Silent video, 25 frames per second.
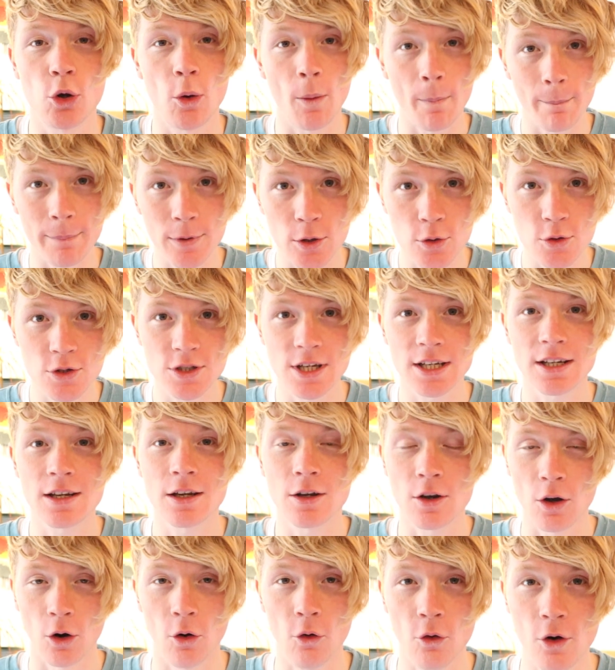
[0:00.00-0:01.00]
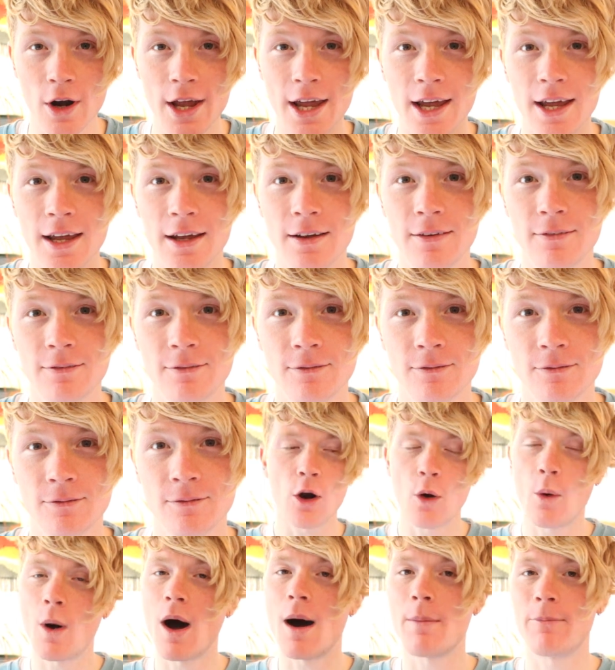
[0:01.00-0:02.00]
your music career. To
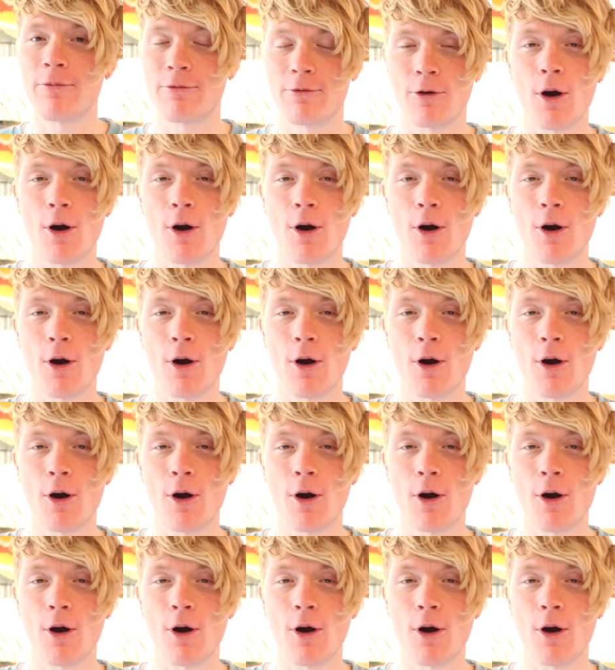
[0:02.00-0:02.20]
follow up